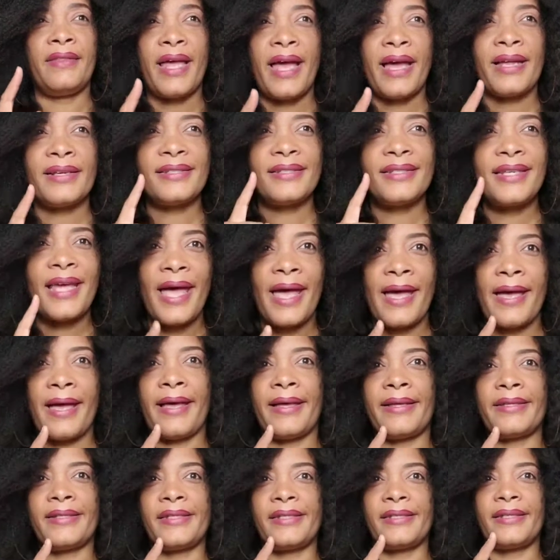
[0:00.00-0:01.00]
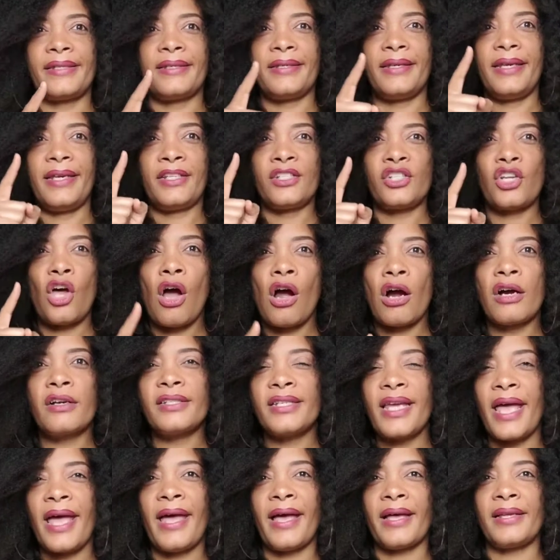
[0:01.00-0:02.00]
And that task,
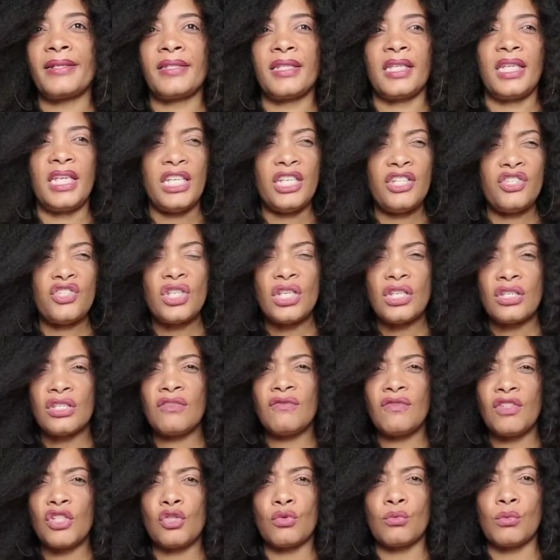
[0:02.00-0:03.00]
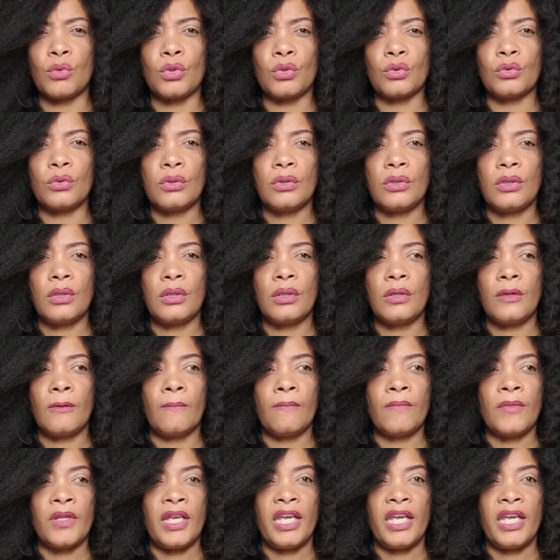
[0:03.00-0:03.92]
it's our task, each individual,